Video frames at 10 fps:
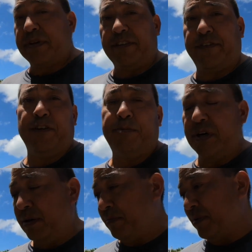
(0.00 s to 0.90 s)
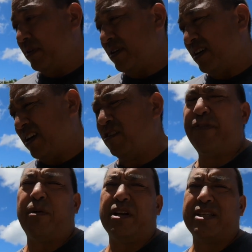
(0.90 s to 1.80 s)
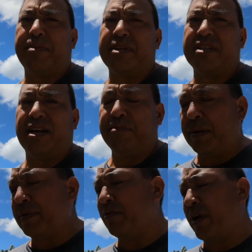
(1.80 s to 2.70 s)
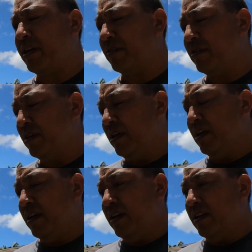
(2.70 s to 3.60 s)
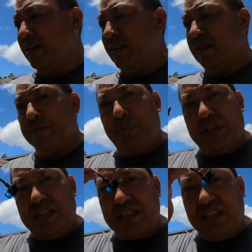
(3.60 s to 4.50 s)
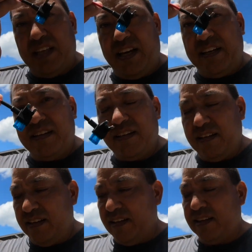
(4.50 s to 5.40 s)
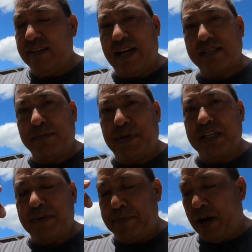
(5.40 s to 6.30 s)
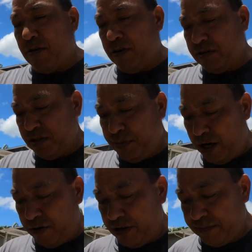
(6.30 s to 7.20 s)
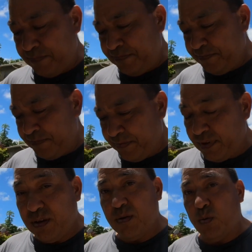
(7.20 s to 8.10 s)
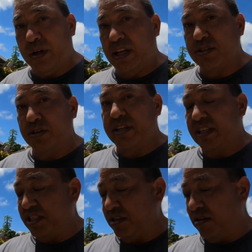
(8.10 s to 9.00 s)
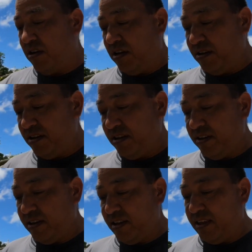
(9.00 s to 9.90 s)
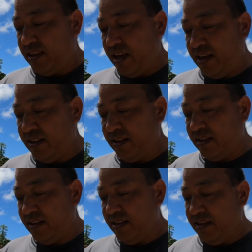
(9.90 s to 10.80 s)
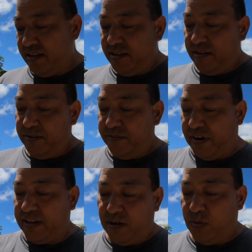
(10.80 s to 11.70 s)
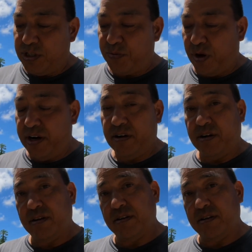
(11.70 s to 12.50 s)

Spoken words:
of fuel pump. I don't know if I want to tap into that, maybe the radio. Put this in line, that supplies my power to power it when I turn the ignition on. Then find out which wire